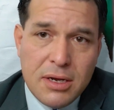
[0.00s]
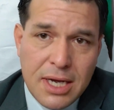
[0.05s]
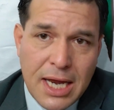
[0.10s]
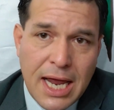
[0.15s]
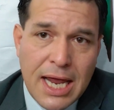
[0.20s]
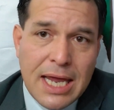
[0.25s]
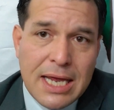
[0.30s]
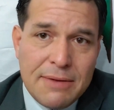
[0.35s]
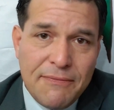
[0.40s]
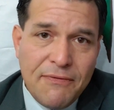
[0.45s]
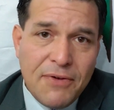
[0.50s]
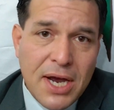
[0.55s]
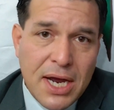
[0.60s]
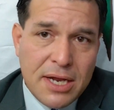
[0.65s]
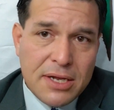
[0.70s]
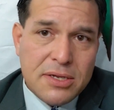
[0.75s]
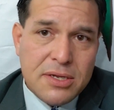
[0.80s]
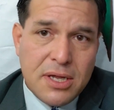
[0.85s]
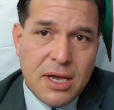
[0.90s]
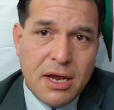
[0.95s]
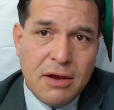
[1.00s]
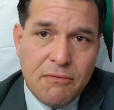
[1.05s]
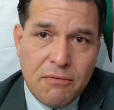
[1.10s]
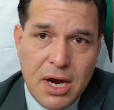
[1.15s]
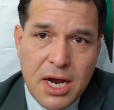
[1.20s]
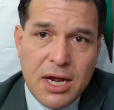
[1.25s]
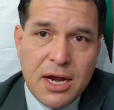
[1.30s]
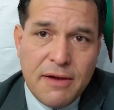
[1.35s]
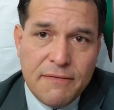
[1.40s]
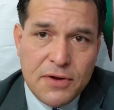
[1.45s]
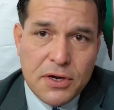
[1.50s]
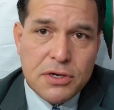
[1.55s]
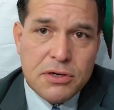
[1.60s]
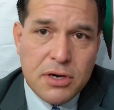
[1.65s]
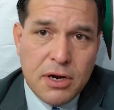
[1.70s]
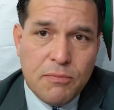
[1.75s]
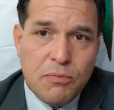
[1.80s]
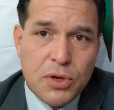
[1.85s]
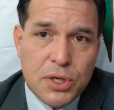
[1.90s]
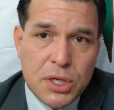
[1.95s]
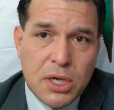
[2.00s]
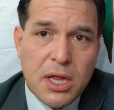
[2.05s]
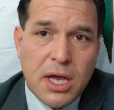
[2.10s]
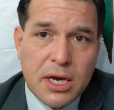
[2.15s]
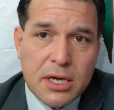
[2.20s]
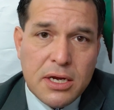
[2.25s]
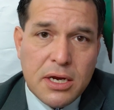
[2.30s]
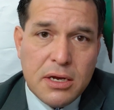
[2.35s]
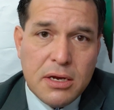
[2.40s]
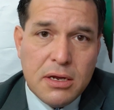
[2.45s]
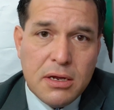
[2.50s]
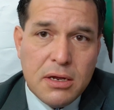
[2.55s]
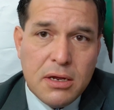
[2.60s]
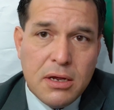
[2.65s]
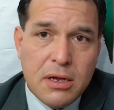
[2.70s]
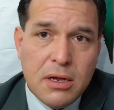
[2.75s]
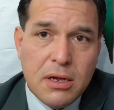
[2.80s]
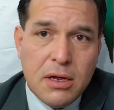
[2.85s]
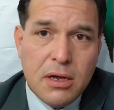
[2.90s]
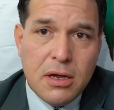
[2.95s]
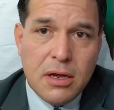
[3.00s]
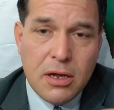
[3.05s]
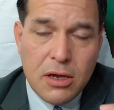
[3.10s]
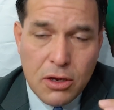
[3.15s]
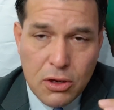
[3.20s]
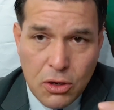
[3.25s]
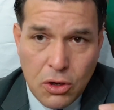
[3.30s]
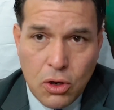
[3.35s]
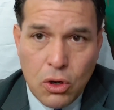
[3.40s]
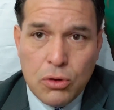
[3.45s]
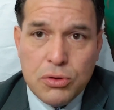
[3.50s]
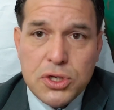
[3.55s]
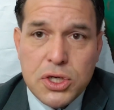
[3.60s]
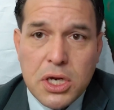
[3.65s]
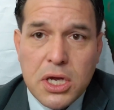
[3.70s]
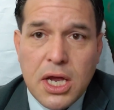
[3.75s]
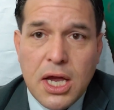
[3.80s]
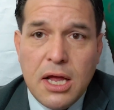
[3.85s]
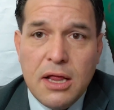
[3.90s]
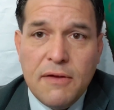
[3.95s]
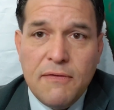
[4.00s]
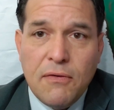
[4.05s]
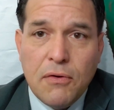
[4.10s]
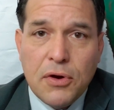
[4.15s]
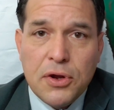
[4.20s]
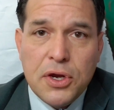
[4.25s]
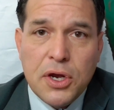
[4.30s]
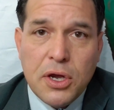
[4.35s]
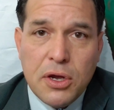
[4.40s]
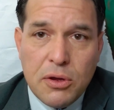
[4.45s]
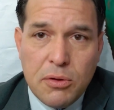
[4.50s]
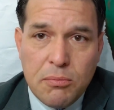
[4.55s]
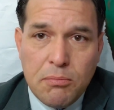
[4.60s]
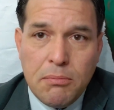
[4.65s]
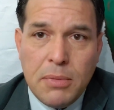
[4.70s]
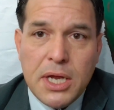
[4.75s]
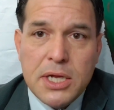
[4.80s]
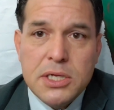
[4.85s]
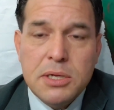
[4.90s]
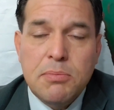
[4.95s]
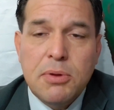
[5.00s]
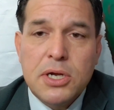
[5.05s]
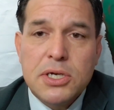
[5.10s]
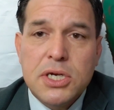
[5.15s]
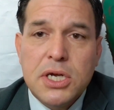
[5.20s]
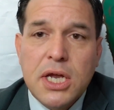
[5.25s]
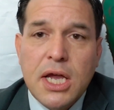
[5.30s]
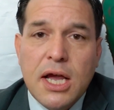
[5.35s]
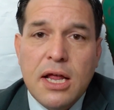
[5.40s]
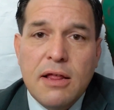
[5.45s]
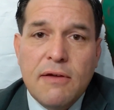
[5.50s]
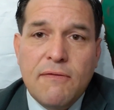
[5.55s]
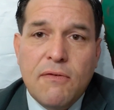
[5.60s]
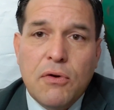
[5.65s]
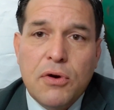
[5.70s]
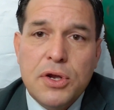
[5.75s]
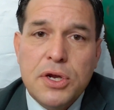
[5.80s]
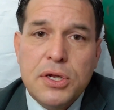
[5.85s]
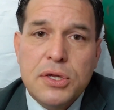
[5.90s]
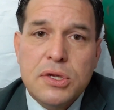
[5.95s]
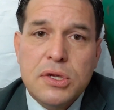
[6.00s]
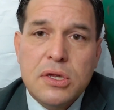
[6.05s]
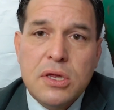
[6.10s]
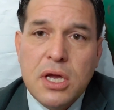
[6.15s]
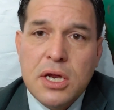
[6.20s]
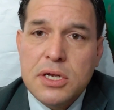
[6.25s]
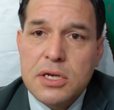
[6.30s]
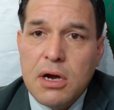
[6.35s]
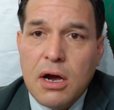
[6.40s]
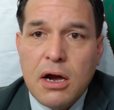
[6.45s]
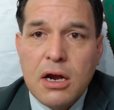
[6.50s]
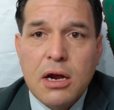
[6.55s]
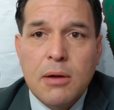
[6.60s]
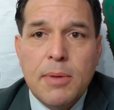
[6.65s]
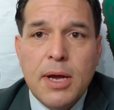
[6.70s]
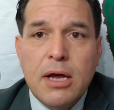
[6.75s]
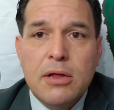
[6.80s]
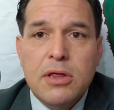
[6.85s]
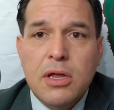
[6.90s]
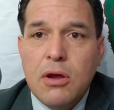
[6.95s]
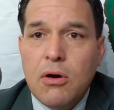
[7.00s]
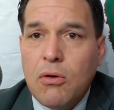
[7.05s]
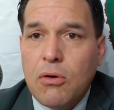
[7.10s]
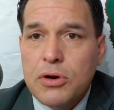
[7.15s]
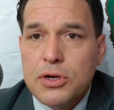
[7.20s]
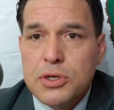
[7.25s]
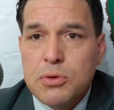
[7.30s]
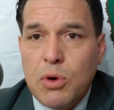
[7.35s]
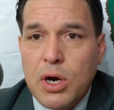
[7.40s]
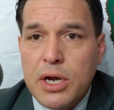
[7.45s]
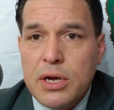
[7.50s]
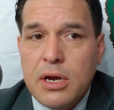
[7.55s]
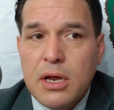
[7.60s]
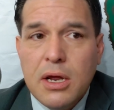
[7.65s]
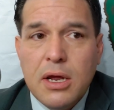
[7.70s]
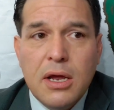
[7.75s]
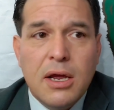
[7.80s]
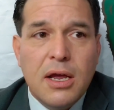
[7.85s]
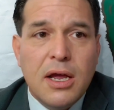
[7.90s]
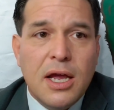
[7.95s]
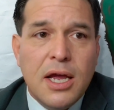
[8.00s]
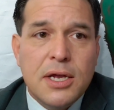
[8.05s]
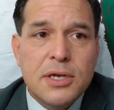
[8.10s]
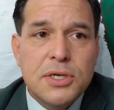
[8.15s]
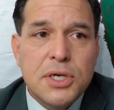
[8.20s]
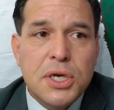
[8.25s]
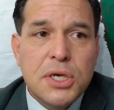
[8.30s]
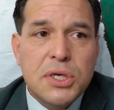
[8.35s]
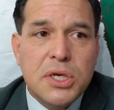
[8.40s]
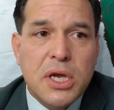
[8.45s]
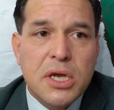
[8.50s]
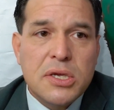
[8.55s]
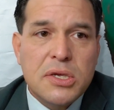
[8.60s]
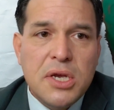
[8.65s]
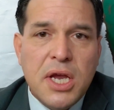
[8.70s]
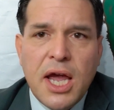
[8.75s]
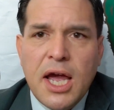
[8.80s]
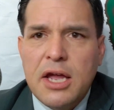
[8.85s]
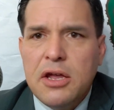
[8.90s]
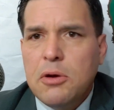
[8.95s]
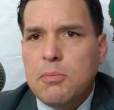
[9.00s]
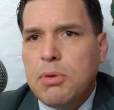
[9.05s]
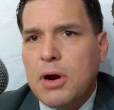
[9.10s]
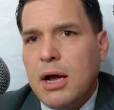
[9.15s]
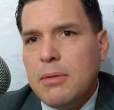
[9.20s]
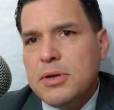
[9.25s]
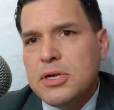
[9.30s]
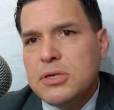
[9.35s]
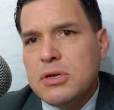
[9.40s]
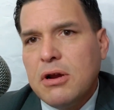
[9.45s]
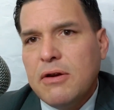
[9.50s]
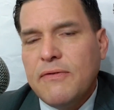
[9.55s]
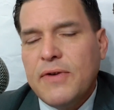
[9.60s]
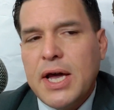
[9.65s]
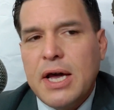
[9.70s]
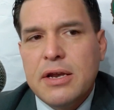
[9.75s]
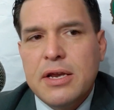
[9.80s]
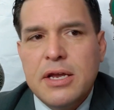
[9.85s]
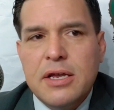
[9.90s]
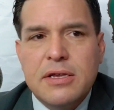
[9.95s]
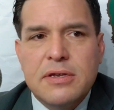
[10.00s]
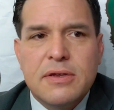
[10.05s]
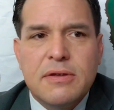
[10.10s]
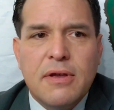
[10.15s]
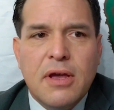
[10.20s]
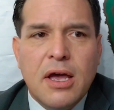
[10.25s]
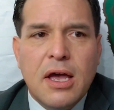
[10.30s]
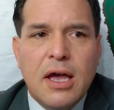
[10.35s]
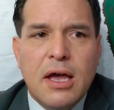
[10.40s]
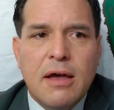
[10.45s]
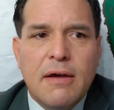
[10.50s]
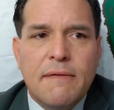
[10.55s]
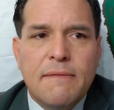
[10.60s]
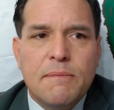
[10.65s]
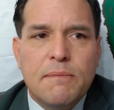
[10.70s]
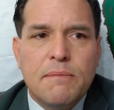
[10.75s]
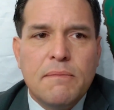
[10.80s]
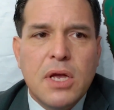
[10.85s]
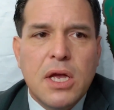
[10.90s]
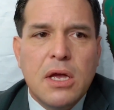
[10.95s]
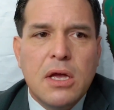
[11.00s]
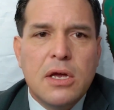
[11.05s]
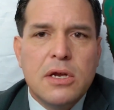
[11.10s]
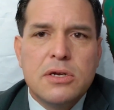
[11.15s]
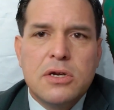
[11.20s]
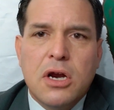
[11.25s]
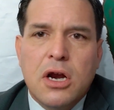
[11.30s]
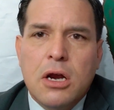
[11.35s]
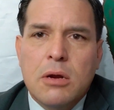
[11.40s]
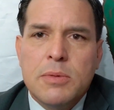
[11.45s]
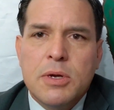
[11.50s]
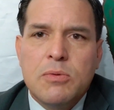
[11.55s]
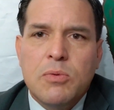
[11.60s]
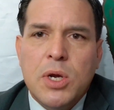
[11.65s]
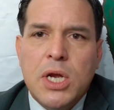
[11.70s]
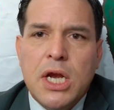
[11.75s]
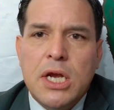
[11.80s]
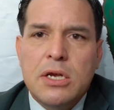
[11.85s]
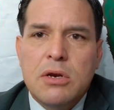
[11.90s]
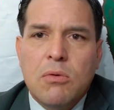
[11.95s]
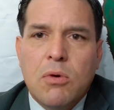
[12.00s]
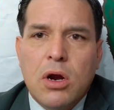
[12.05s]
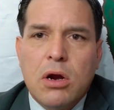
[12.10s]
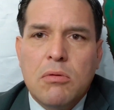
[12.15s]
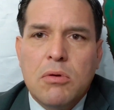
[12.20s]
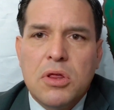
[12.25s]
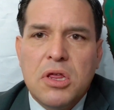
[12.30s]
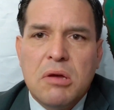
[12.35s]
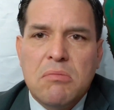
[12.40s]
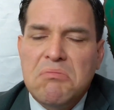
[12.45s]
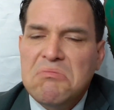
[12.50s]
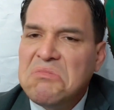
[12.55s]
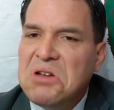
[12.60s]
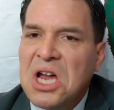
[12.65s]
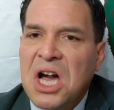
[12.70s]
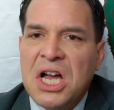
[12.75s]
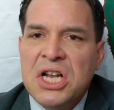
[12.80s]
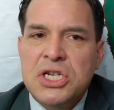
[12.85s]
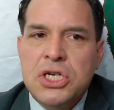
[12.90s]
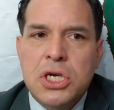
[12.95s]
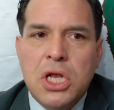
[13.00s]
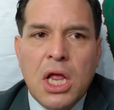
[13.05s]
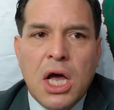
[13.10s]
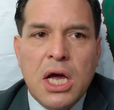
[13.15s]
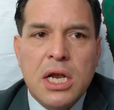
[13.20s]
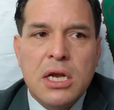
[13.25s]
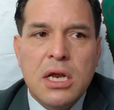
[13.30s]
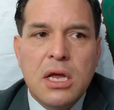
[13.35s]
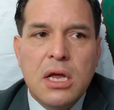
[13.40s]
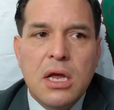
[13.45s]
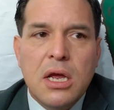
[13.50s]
Dianne Feinstein, right after Trump was elected, goes to California, meets a bunch of Californians, they talk about the orange one, and she says, yeah, he'll probably serve out his term and we need to work with him. Nonchalant.